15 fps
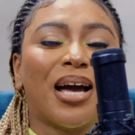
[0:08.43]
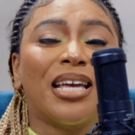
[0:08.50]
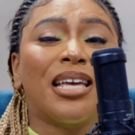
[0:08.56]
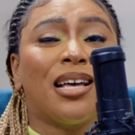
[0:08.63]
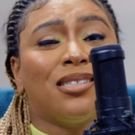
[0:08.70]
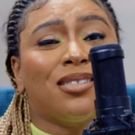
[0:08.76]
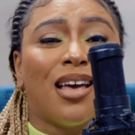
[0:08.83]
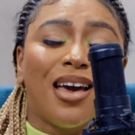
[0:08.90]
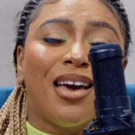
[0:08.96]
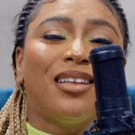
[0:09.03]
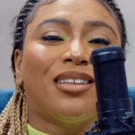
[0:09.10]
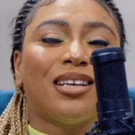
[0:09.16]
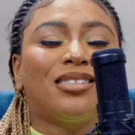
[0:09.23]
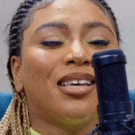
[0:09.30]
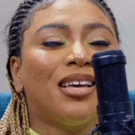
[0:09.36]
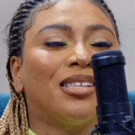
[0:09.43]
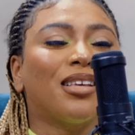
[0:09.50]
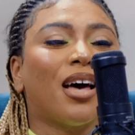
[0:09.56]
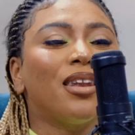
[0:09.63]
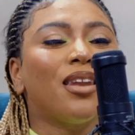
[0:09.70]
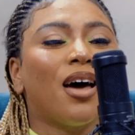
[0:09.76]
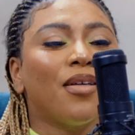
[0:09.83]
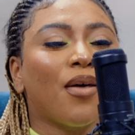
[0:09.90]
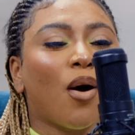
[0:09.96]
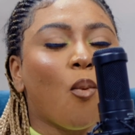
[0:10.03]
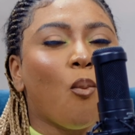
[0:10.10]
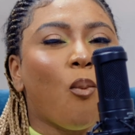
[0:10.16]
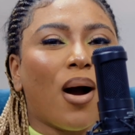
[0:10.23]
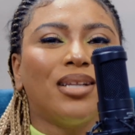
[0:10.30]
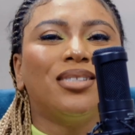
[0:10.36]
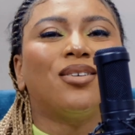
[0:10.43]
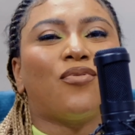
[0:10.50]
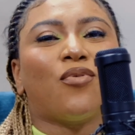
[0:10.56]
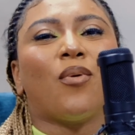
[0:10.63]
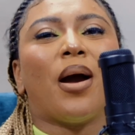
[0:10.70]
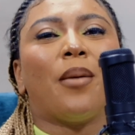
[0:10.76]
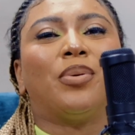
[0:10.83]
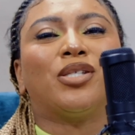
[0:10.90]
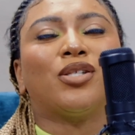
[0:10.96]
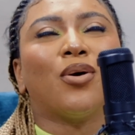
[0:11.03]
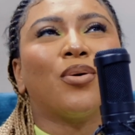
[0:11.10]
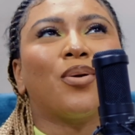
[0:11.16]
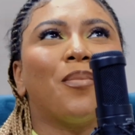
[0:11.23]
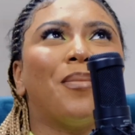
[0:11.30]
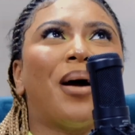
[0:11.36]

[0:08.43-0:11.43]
And yes, this is another wonderful episode.